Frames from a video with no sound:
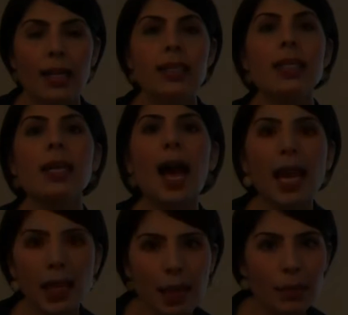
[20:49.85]

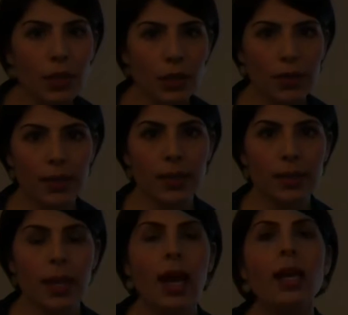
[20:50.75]
denying them
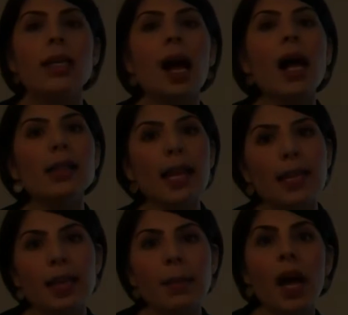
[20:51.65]
services, not
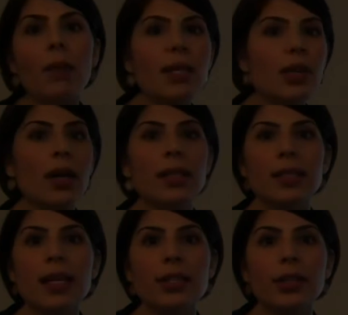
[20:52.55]
letting them come into our
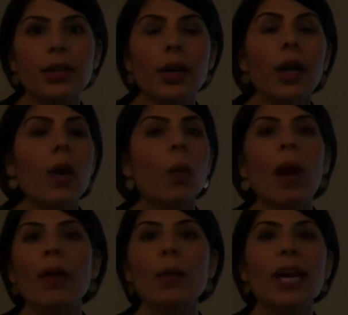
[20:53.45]
center
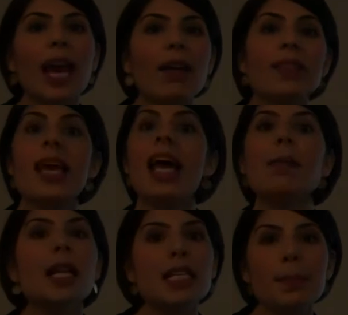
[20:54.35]
when we have 10
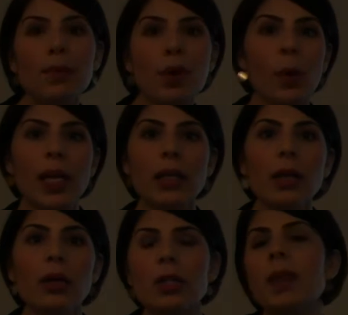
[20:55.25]
minutes before we
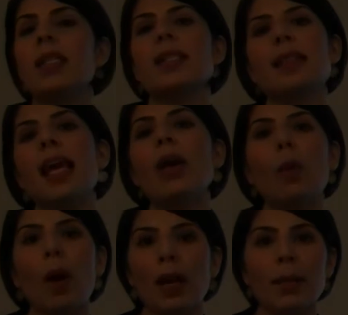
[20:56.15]
close because they don't
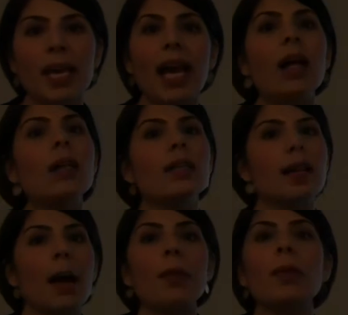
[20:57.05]
want to be held a
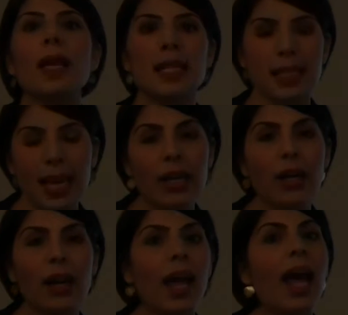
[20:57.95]
couple minutes
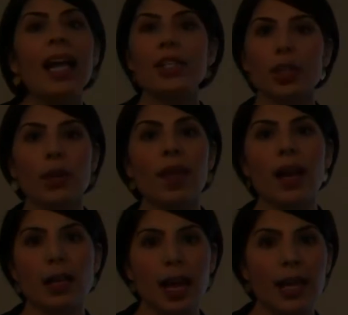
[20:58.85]
later and serve that
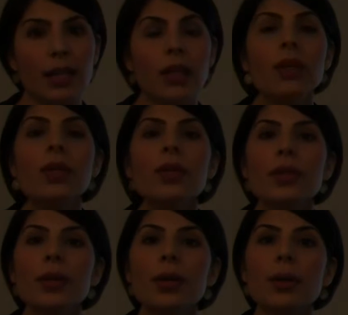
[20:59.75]
client.
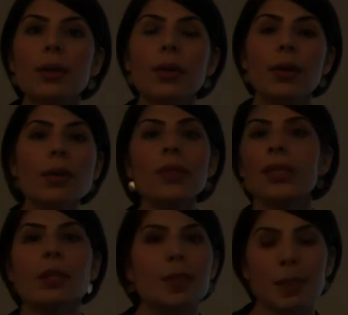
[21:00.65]
So those are
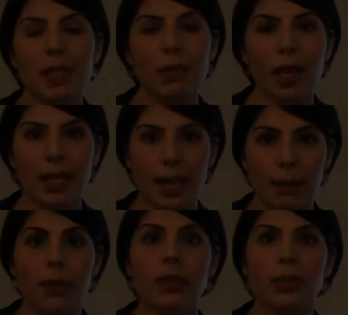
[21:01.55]
some specific
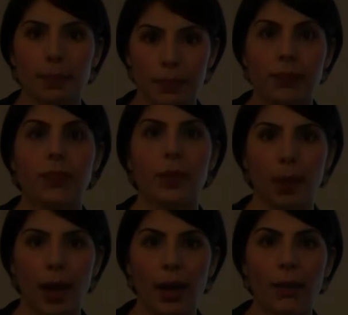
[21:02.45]
examples.
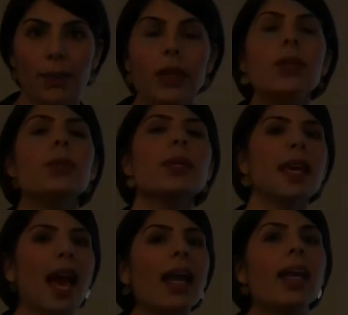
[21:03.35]
Okay? So
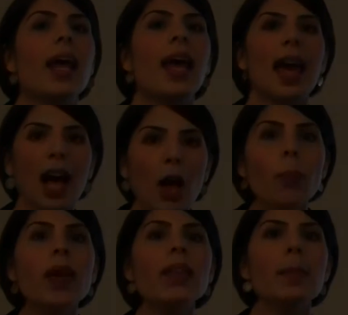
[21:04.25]
again,
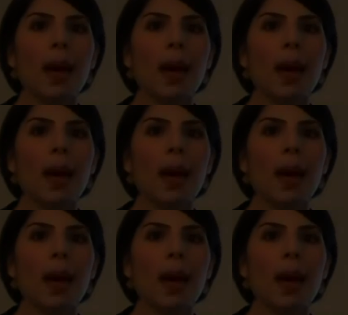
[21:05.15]
helping the